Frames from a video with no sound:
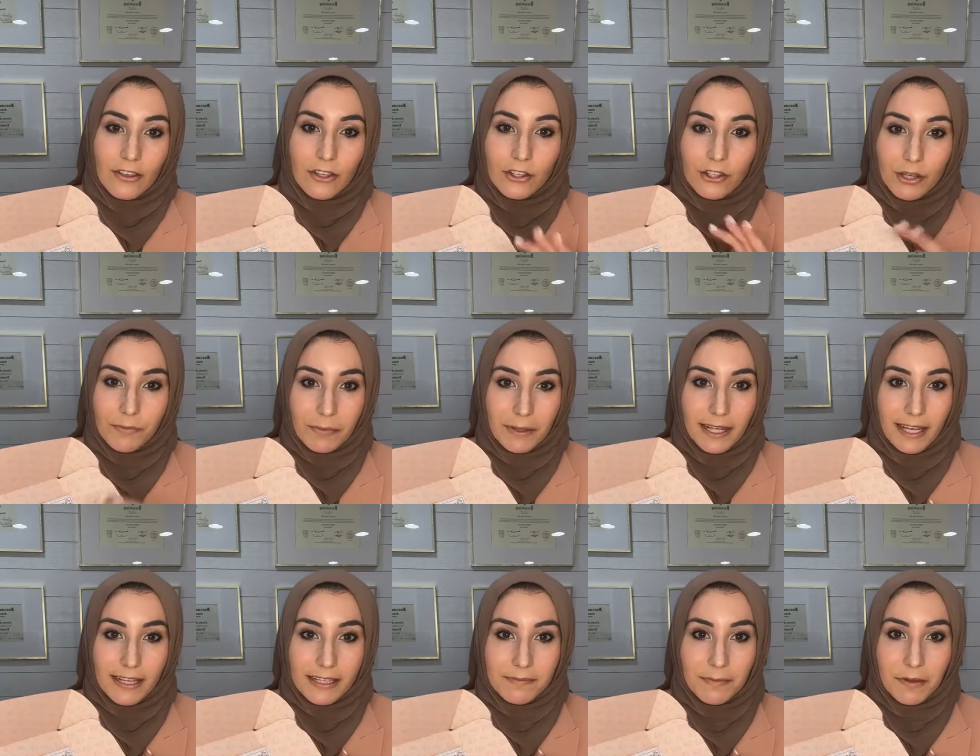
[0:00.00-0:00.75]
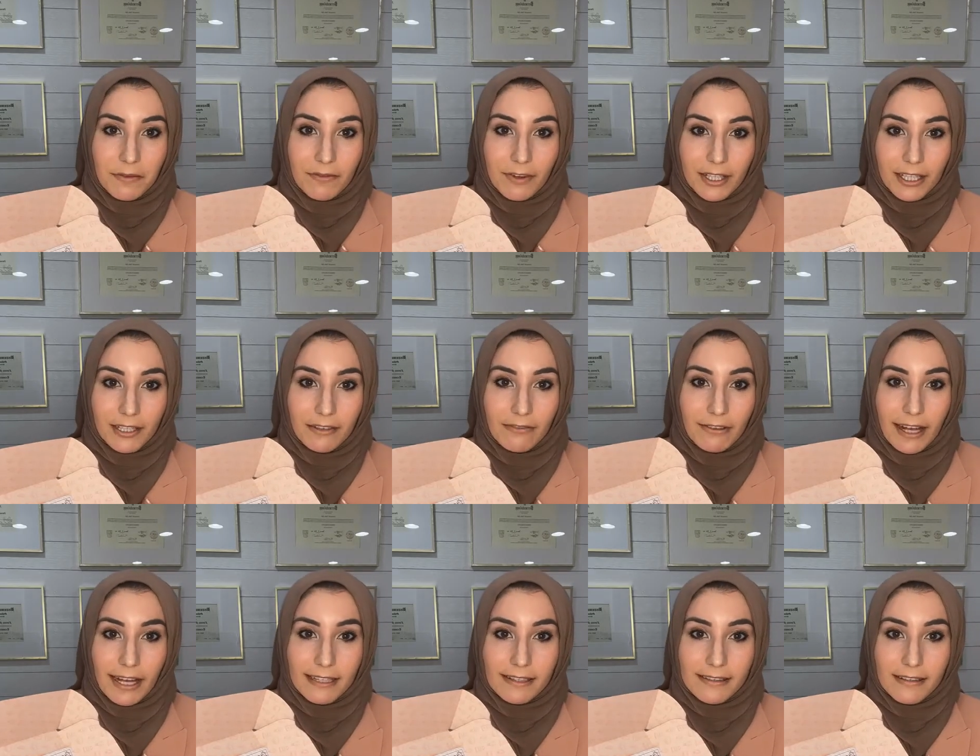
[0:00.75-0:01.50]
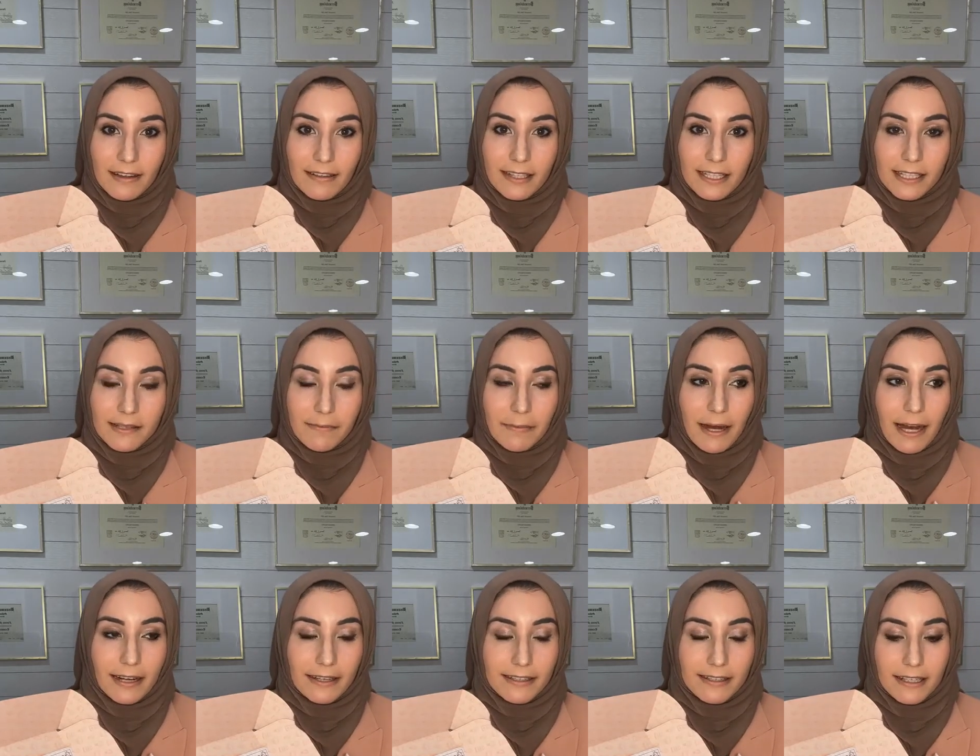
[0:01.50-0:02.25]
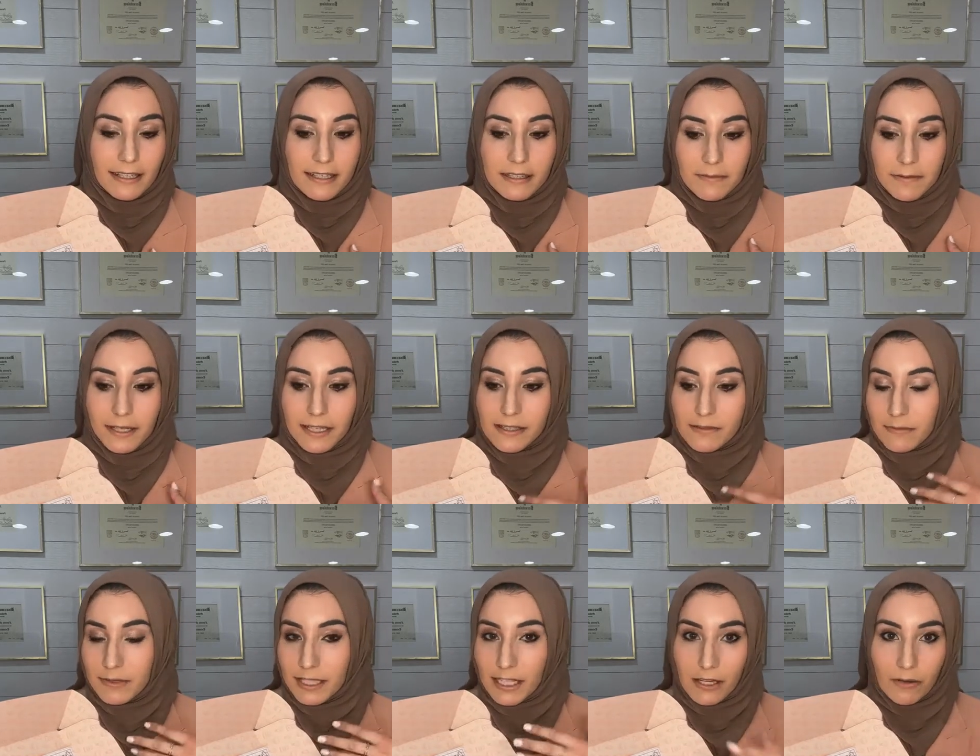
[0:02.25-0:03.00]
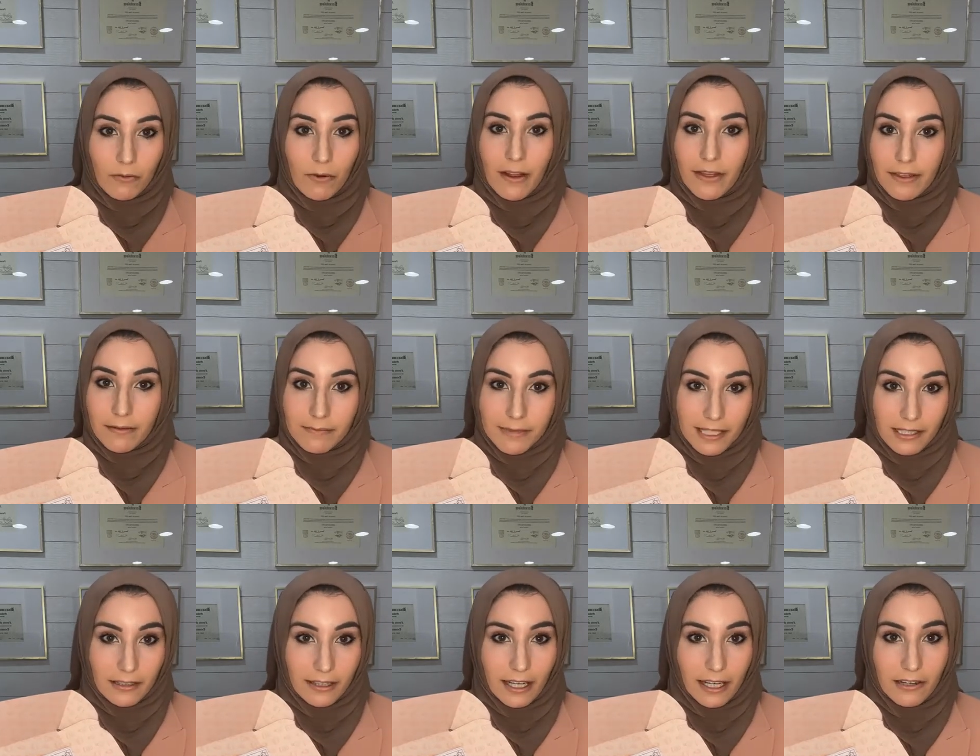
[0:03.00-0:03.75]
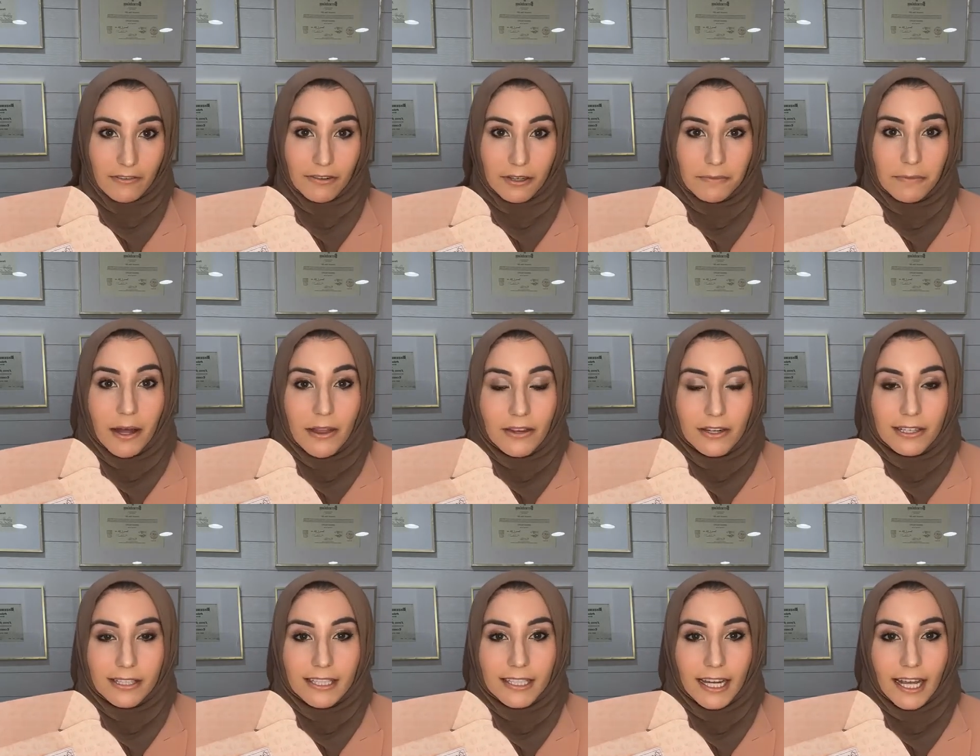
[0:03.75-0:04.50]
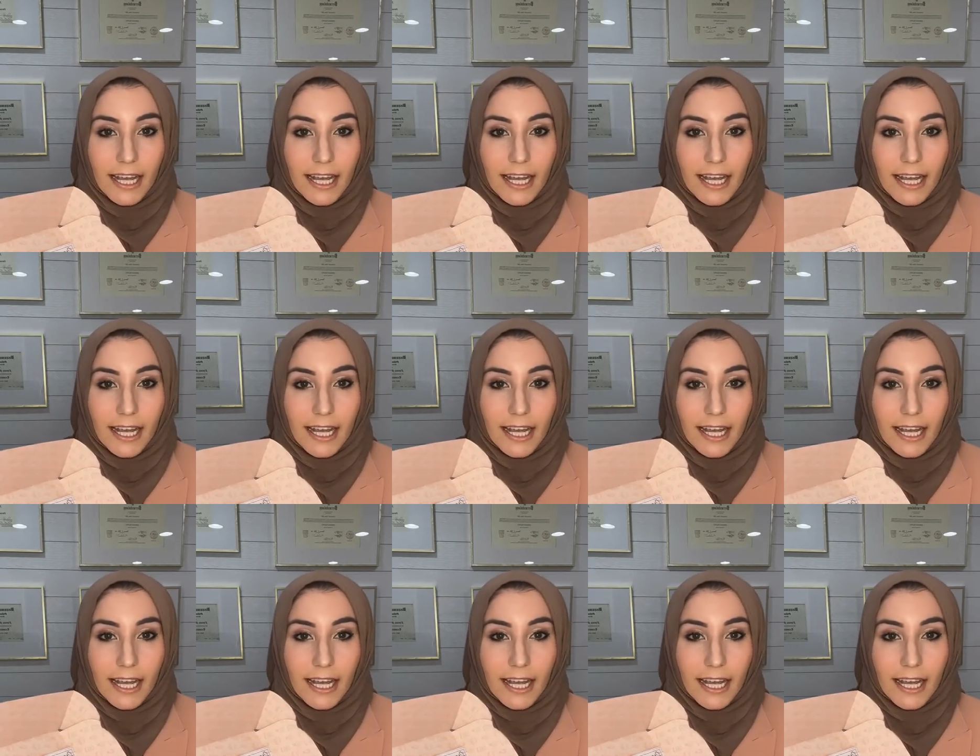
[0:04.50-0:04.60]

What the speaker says: The shipping has been very fast on these boxes because we didn't want them delayed for Mother's